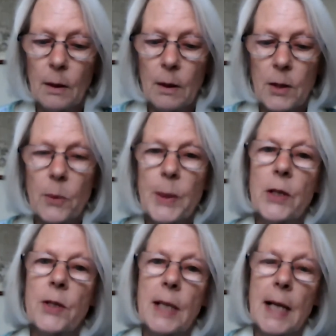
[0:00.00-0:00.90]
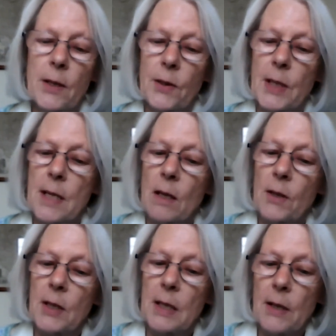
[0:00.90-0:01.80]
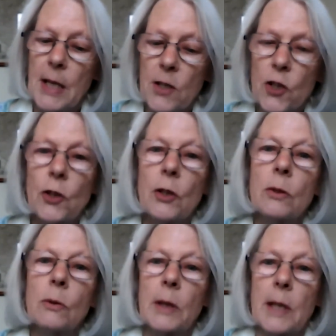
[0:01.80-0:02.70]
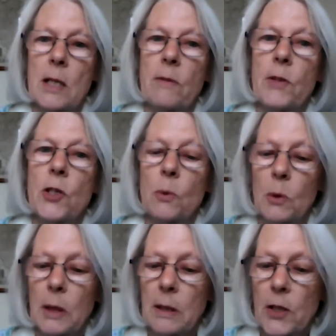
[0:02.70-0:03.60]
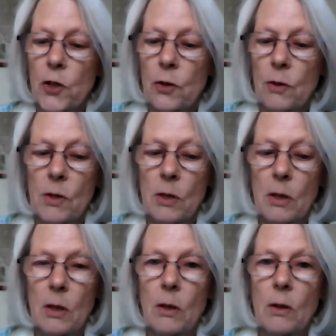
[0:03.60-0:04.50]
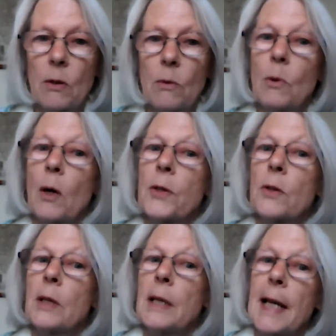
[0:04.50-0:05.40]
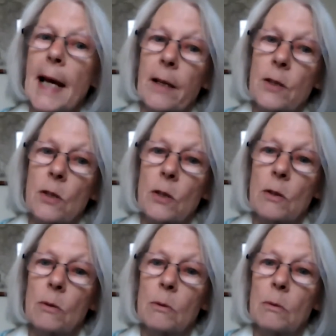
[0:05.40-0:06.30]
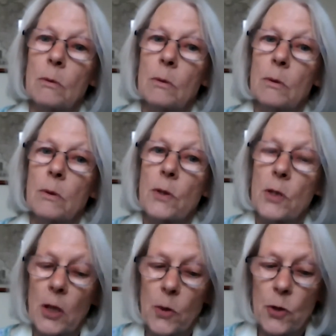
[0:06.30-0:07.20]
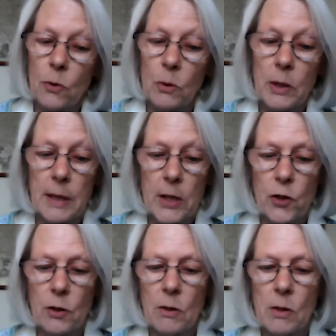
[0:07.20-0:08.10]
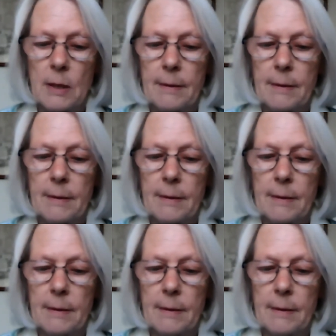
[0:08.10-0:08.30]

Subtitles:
So we could say that these are the internal individual conditions rather than the external social conditions.